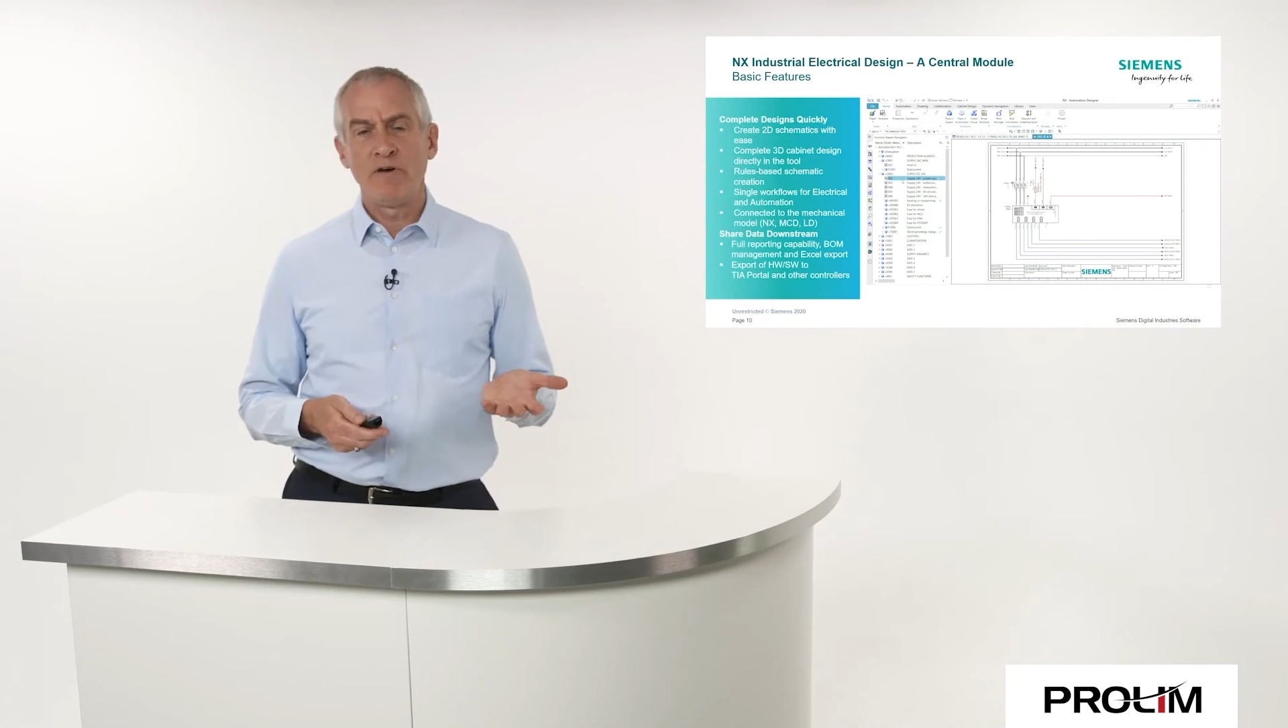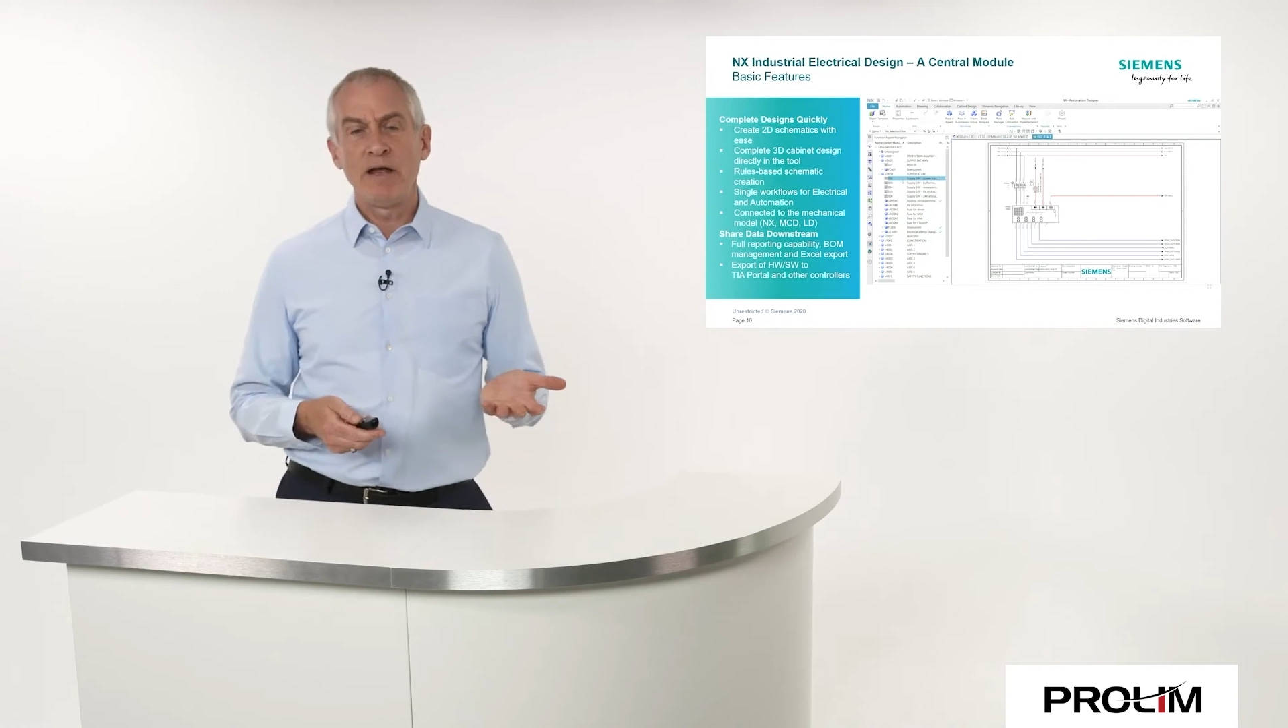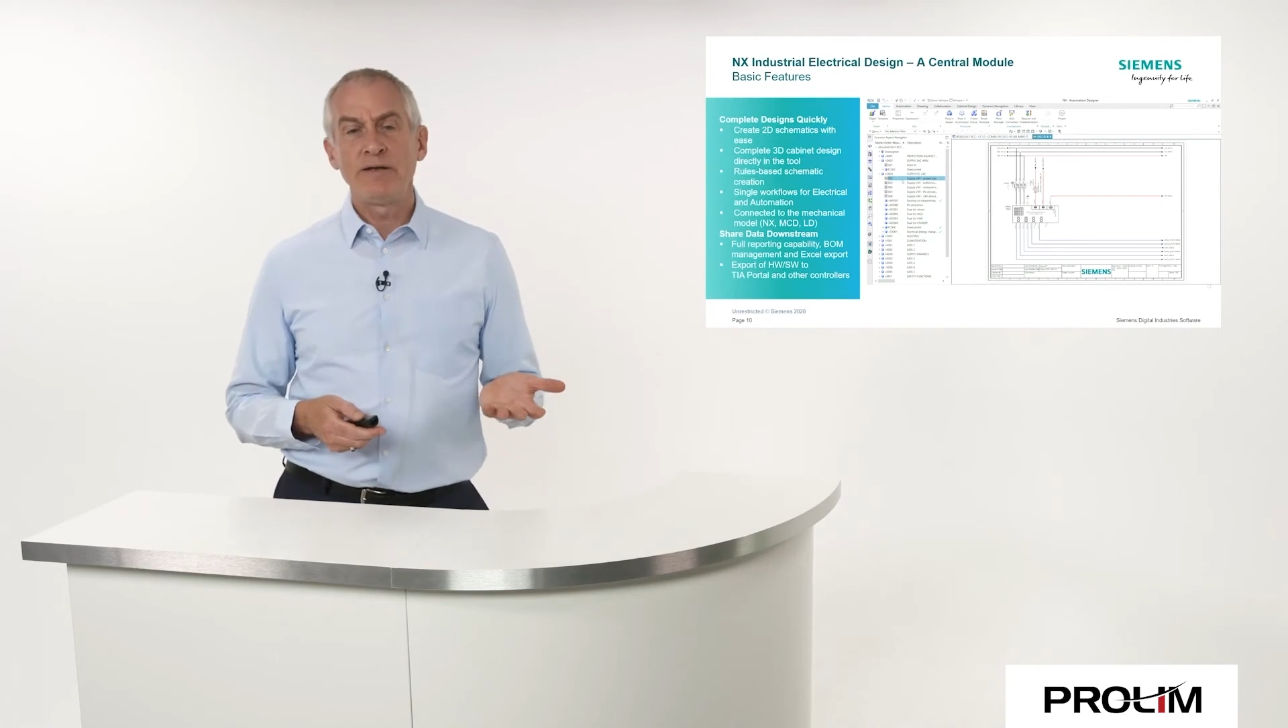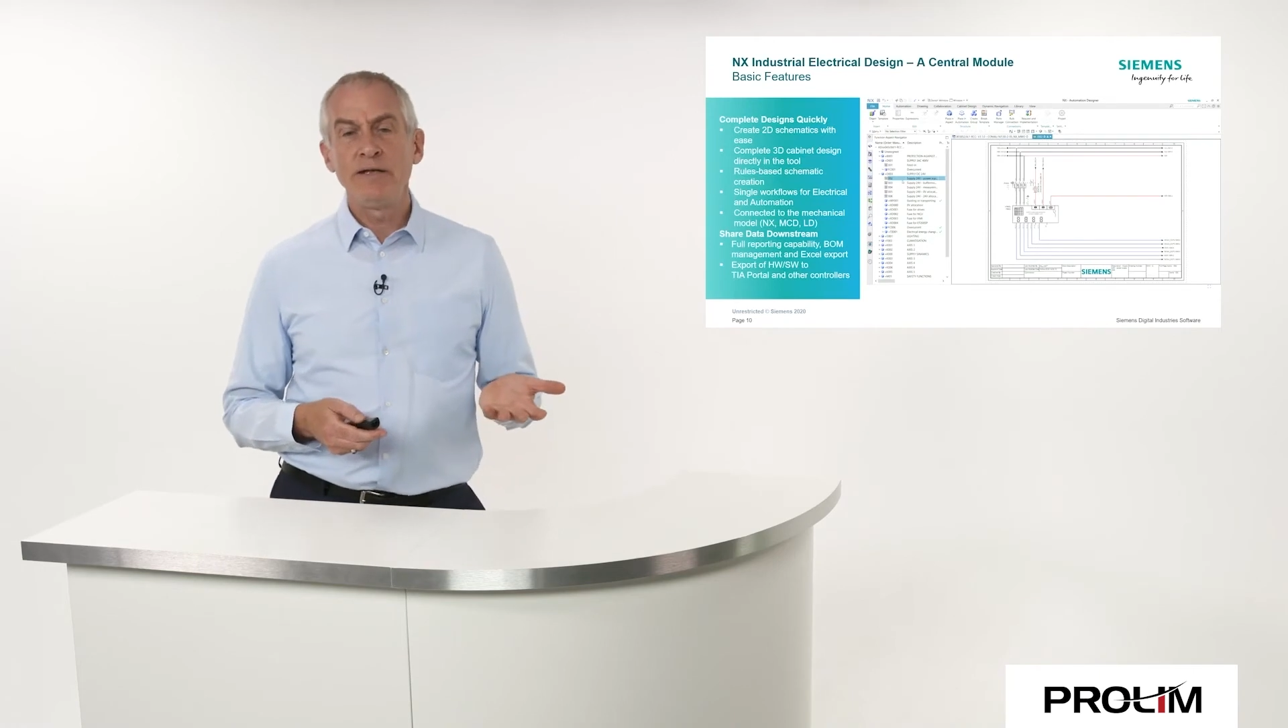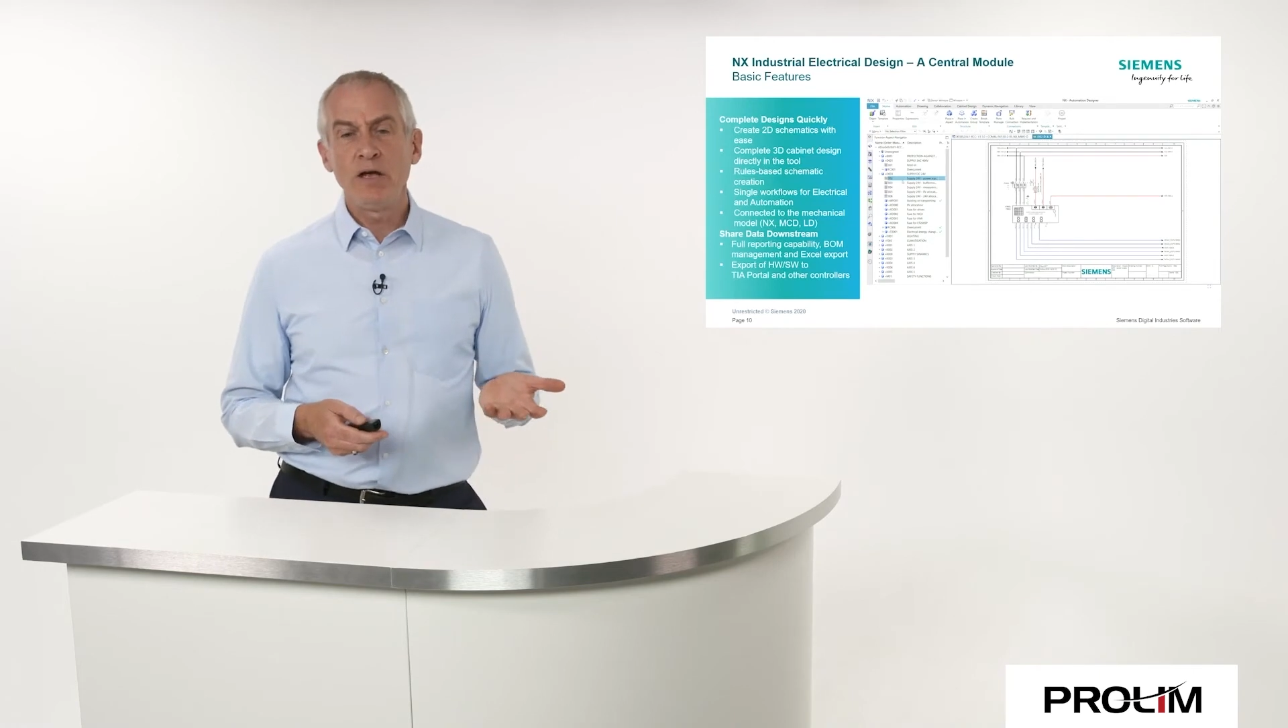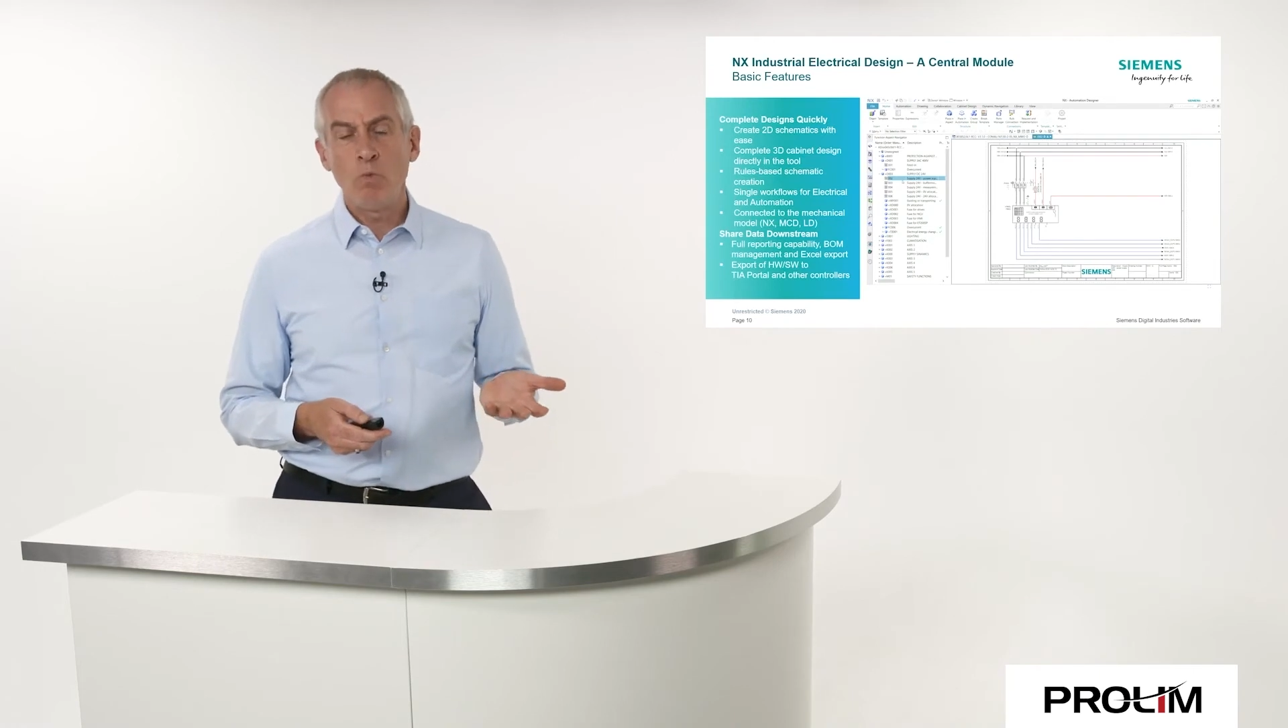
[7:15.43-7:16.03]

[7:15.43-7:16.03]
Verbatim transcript: an idea